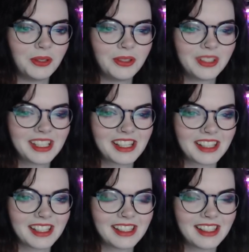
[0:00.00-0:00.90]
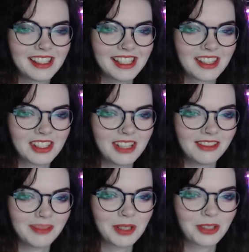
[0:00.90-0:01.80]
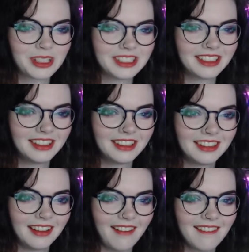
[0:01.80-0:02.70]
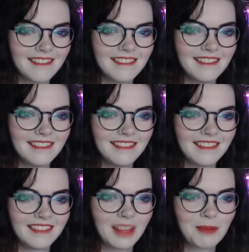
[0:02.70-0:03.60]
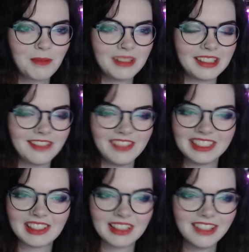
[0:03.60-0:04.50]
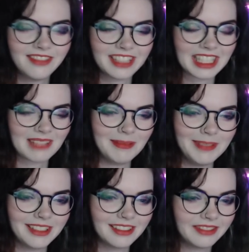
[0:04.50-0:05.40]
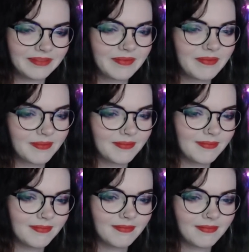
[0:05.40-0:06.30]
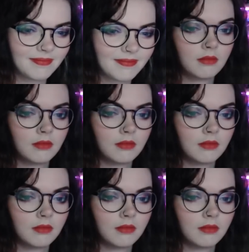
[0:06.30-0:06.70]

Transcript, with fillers: This is a scene from the trailer. The moment I fell in love with this woman. So and